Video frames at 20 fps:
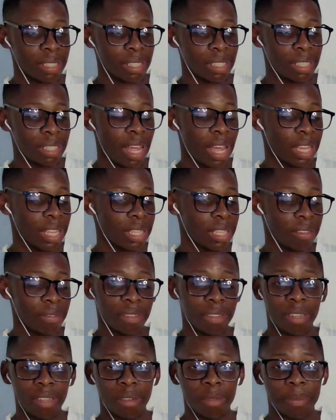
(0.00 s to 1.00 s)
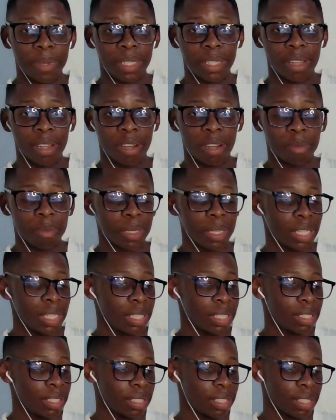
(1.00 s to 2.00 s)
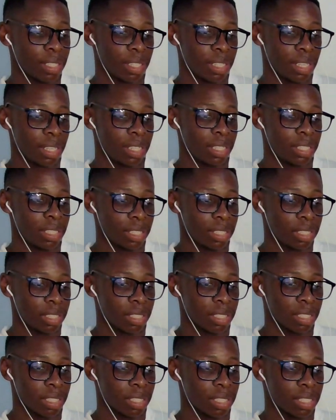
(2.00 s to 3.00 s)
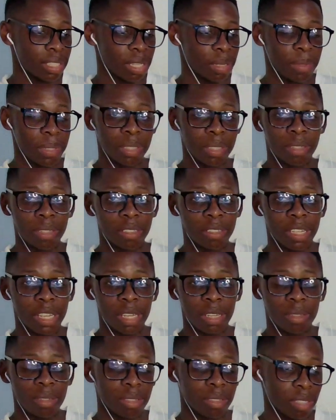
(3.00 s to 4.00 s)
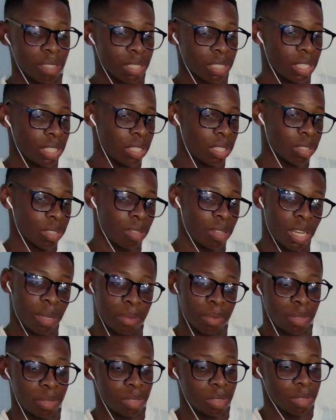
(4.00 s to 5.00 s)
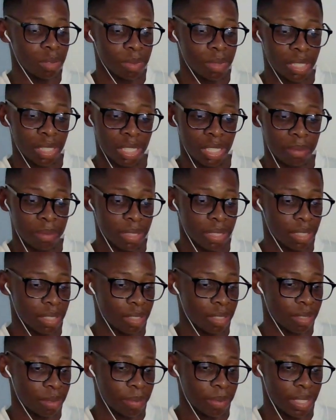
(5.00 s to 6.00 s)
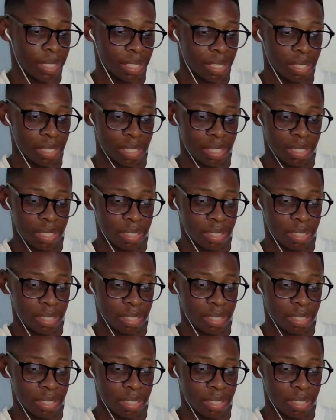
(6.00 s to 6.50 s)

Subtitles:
like the video a bit, dog, please. And subbing to the channel is all up to you, bro. I'm gone, man.